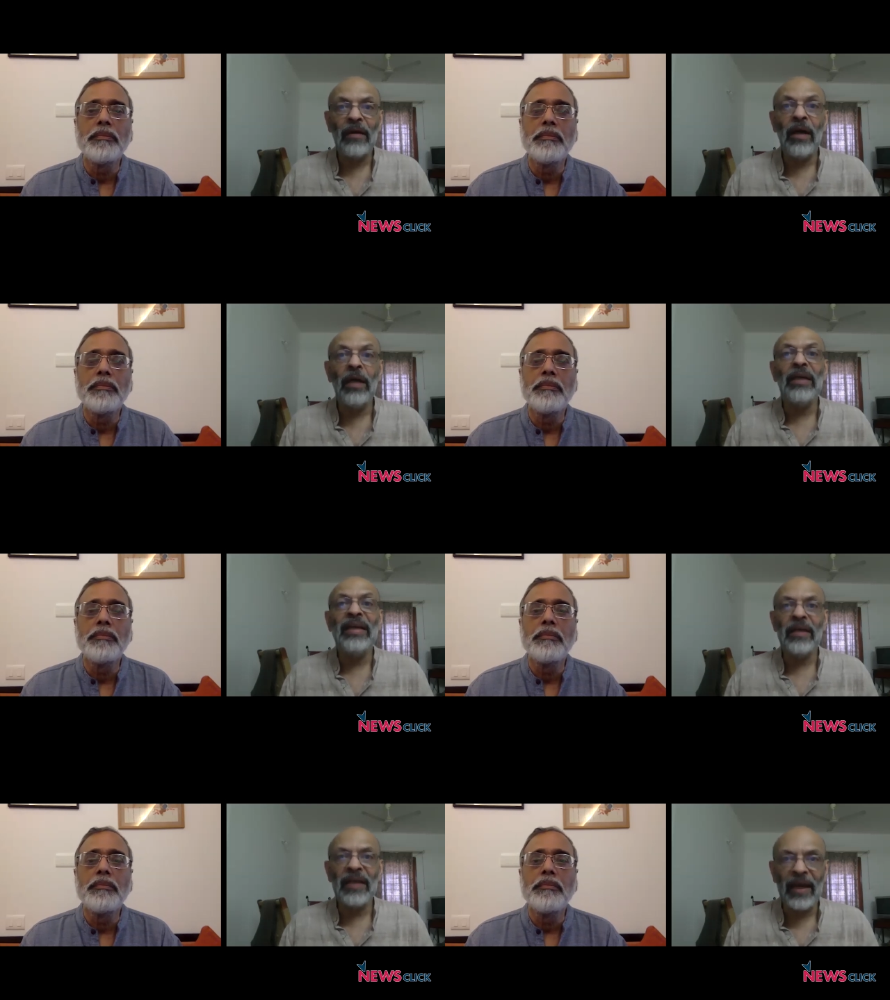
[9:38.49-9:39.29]

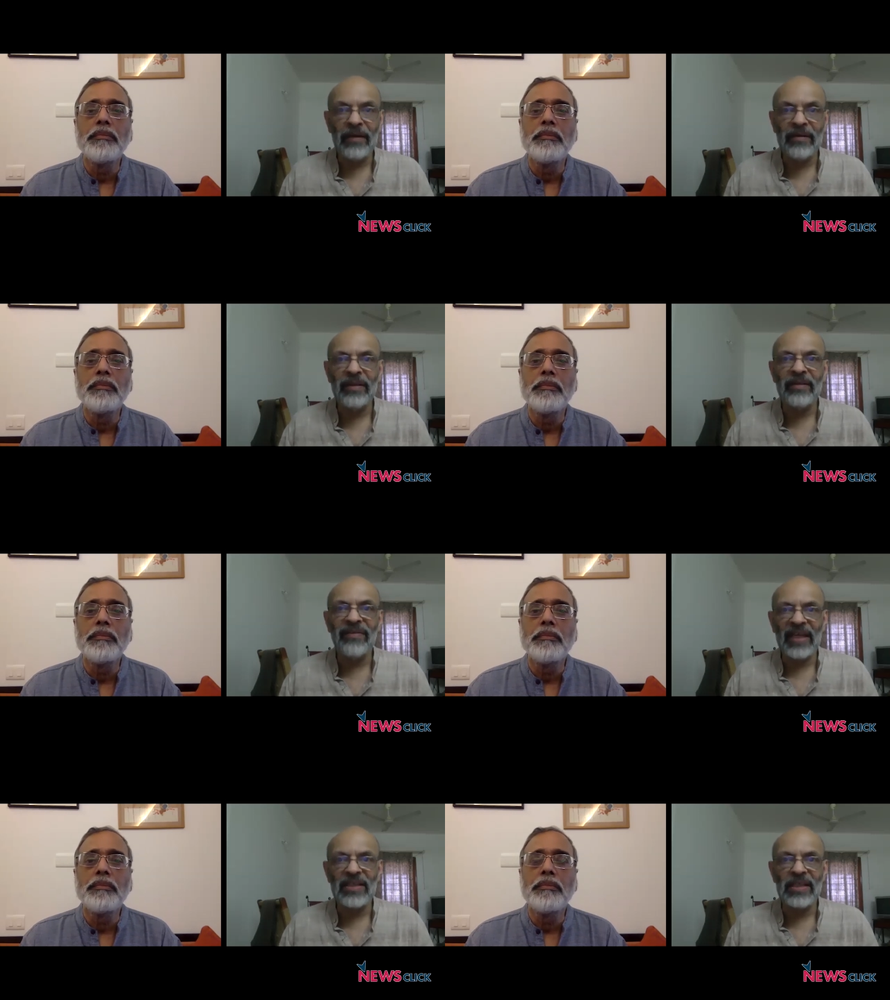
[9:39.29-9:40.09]
Speaker 1: earlier candidate
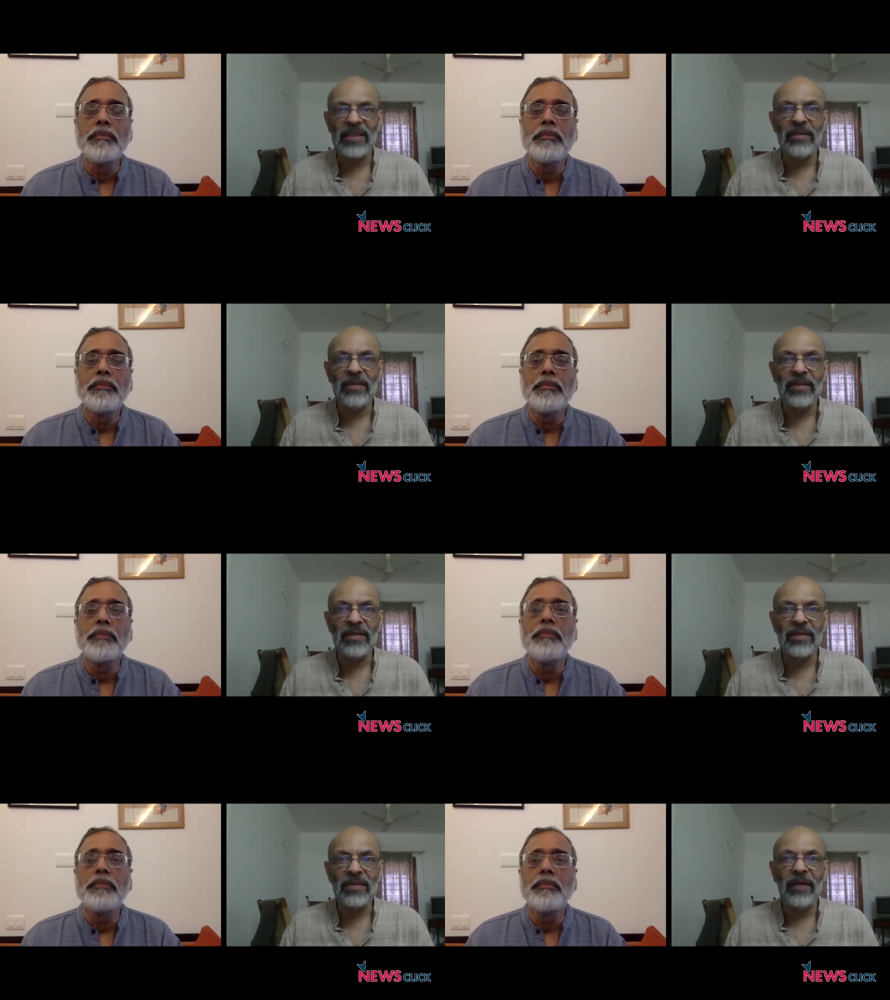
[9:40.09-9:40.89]

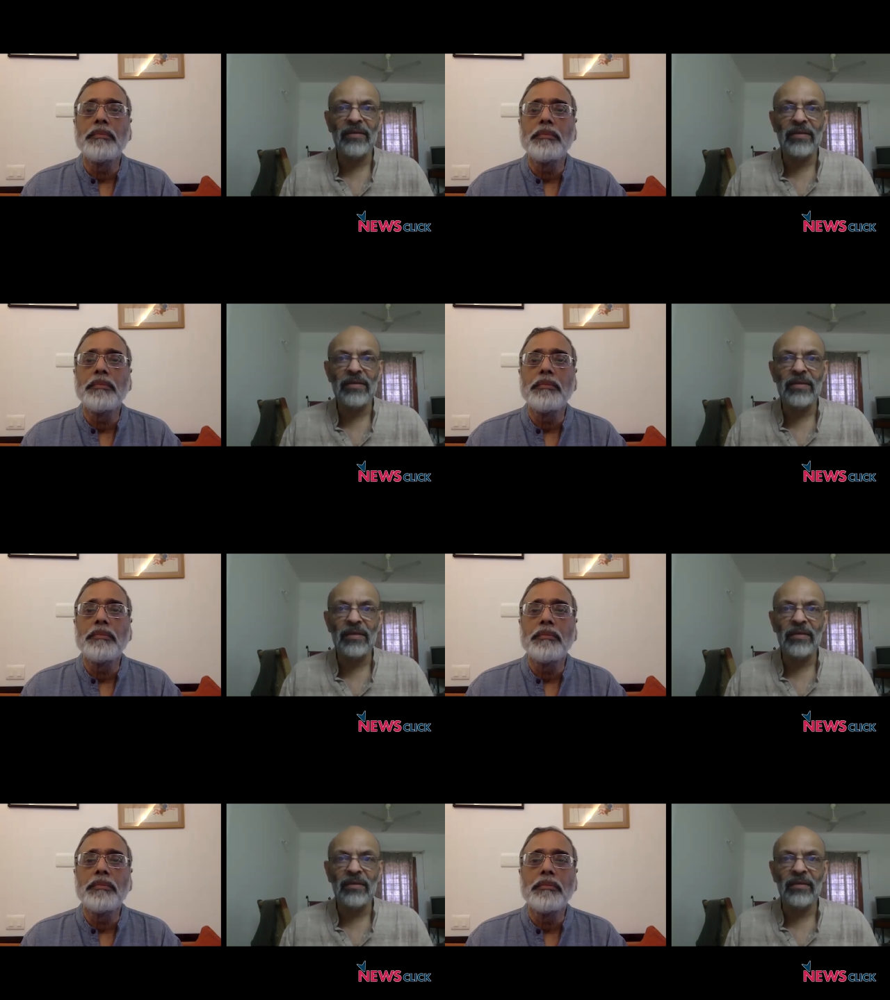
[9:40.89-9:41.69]
vaccines that
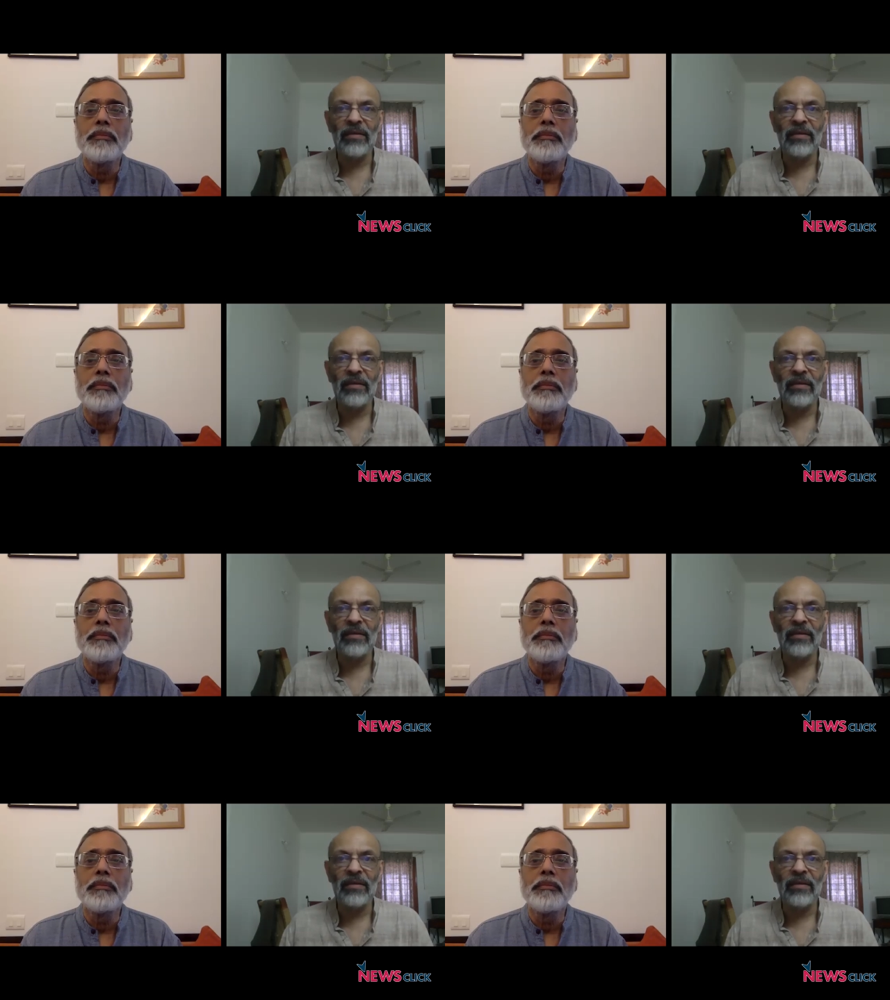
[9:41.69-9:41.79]
uh, uh,